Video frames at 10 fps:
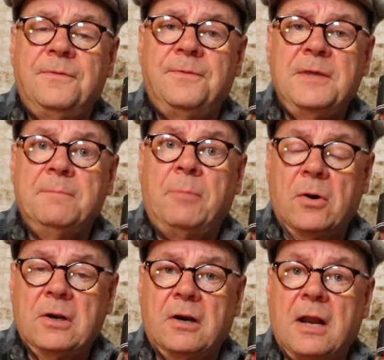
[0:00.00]
the
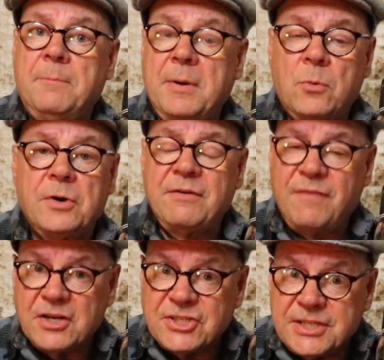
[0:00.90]
bottler a bit more
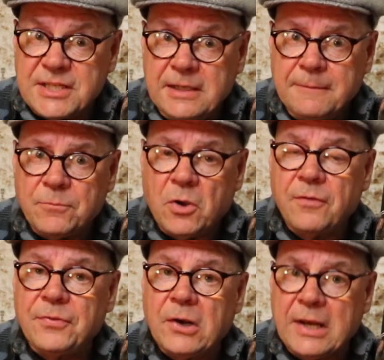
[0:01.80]
diversity
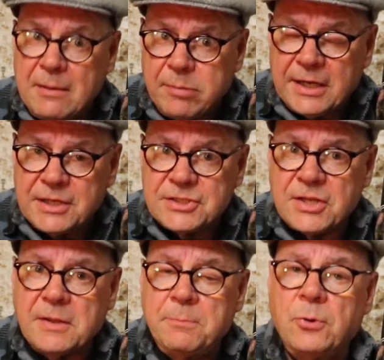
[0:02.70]
on the labelings
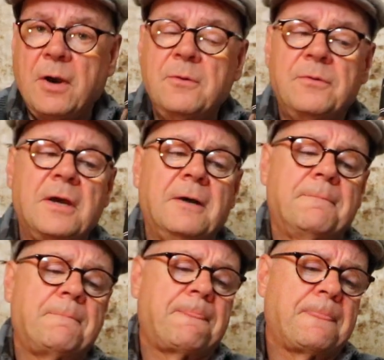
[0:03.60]
that they put out there.
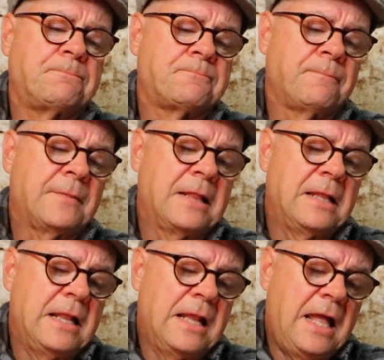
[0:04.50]

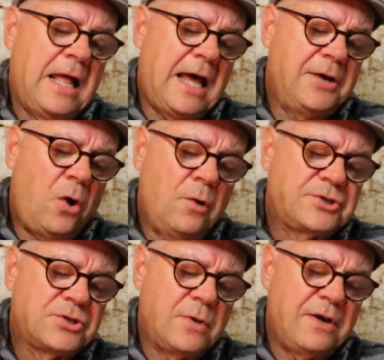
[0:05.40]
And
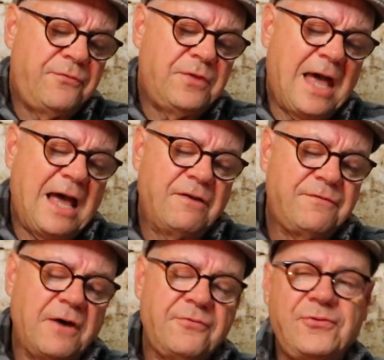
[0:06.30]
also, if they
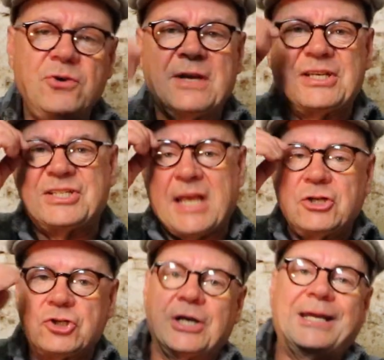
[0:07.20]
have a few
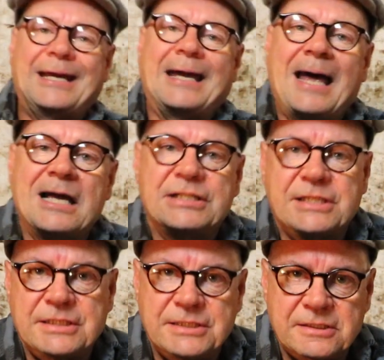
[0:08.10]
eccentric
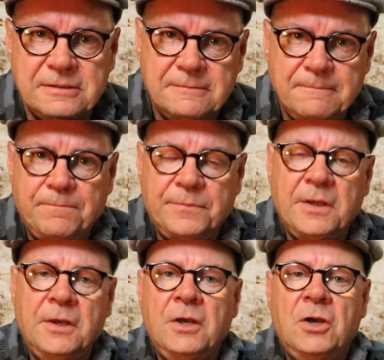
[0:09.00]
casks,
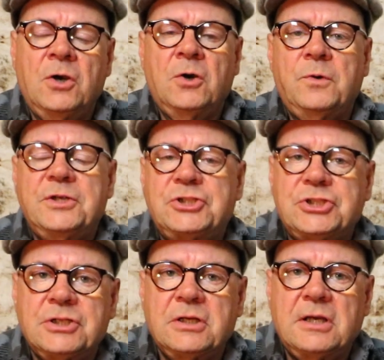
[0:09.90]

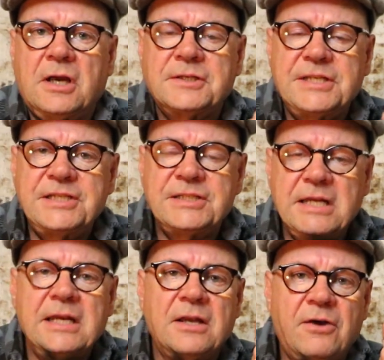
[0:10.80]
which are
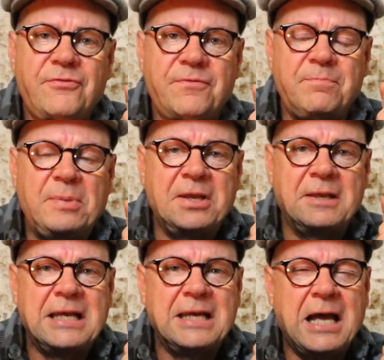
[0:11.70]
decent enough
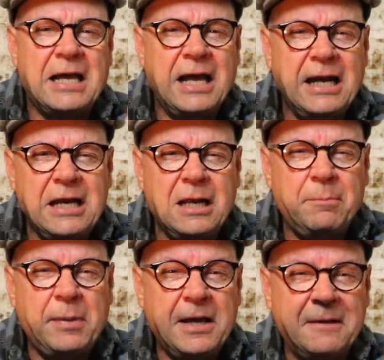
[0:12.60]
but a little
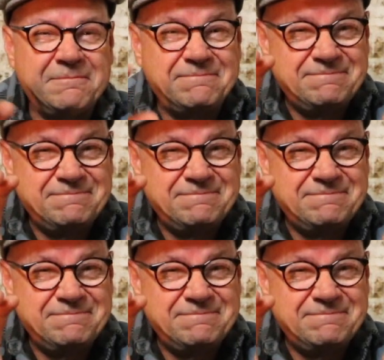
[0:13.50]
bit